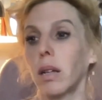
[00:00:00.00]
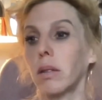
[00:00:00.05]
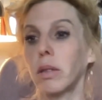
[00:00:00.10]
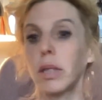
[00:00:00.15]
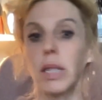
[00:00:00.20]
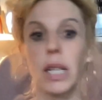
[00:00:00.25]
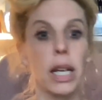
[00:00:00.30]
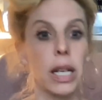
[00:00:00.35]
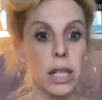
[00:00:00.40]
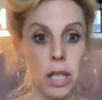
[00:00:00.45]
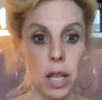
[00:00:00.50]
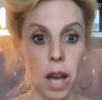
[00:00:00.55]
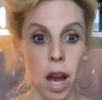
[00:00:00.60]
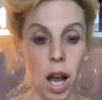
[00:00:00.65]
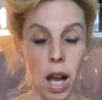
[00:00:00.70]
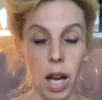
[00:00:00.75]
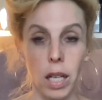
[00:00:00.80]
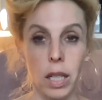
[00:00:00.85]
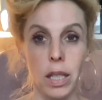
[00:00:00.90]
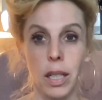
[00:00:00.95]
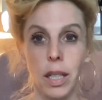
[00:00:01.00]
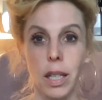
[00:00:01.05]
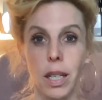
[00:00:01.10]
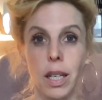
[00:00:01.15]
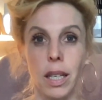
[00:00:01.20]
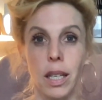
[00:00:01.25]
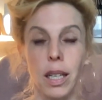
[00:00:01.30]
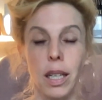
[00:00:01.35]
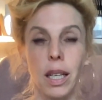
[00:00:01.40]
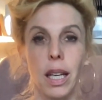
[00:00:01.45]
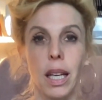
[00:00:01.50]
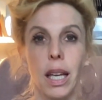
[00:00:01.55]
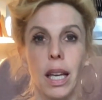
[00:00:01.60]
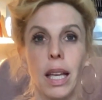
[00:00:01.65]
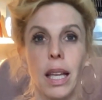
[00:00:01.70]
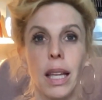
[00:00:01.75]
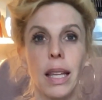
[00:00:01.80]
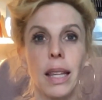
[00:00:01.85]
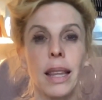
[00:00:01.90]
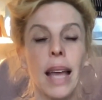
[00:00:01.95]
TikTok,
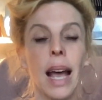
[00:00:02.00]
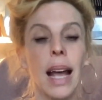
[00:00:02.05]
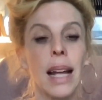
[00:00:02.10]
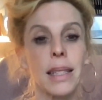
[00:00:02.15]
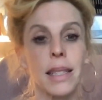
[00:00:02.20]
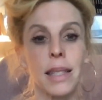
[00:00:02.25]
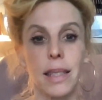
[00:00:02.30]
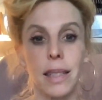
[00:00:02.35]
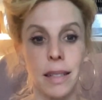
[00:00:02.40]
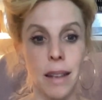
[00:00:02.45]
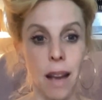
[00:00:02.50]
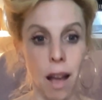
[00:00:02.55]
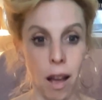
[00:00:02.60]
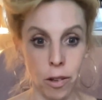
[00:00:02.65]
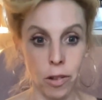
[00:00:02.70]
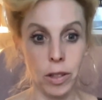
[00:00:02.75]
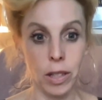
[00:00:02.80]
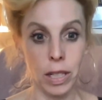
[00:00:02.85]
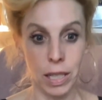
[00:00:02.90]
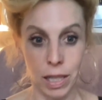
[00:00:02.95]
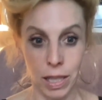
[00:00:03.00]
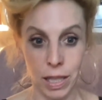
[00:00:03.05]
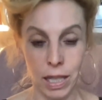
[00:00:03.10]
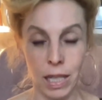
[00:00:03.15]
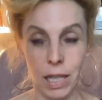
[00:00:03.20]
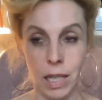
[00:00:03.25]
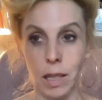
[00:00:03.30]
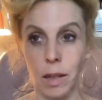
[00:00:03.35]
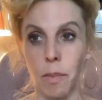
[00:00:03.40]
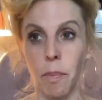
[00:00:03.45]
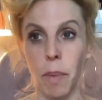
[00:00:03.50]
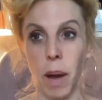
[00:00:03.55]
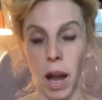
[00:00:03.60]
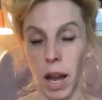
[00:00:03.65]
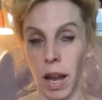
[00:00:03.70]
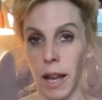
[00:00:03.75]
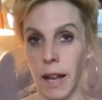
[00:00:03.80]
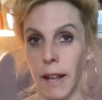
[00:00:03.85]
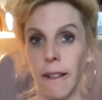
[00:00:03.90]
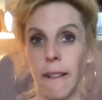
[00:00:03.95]
that's not only seen
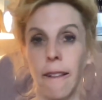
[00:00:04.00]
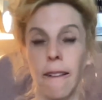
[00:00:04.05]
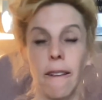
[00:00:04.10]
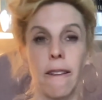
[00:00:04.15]
by